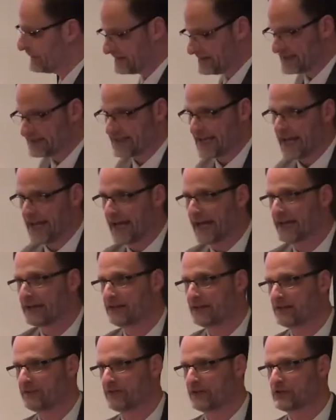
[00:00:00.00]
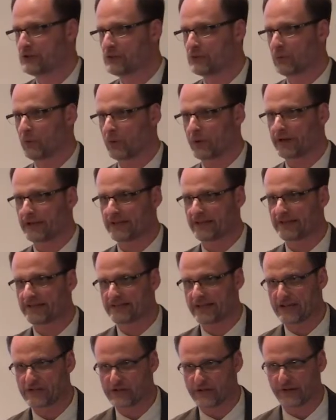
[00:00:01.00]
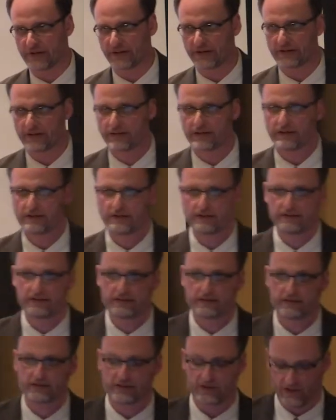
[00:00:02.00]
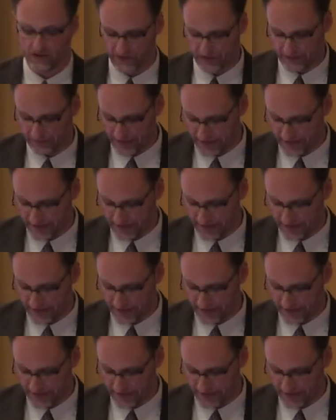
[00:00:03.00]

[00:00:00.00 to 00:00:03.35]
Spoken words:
was at the head of a new organization called the